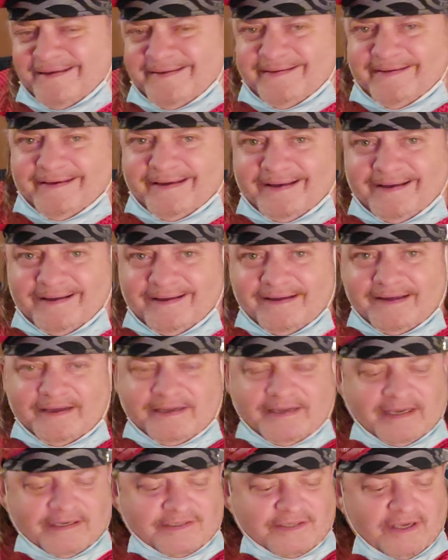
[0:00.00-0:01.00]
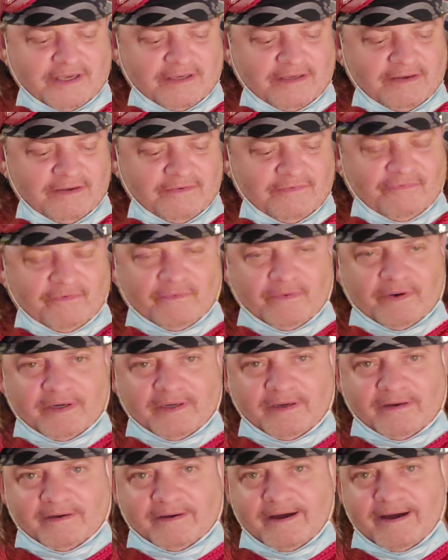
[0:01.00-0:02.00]
yeah, so for
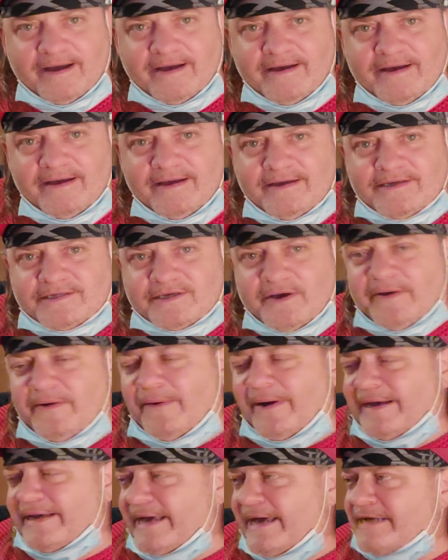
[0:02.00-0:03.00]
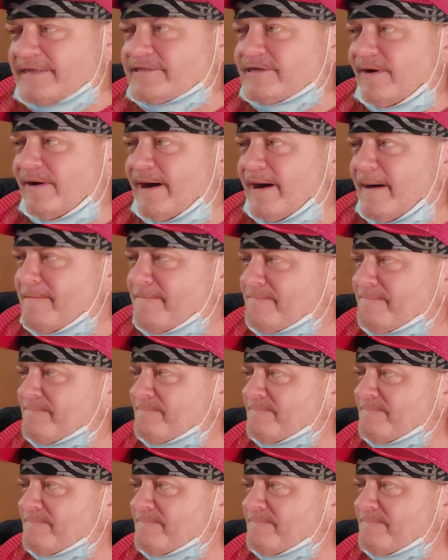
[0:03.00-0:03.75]
real, okay. So anyway, yeah, so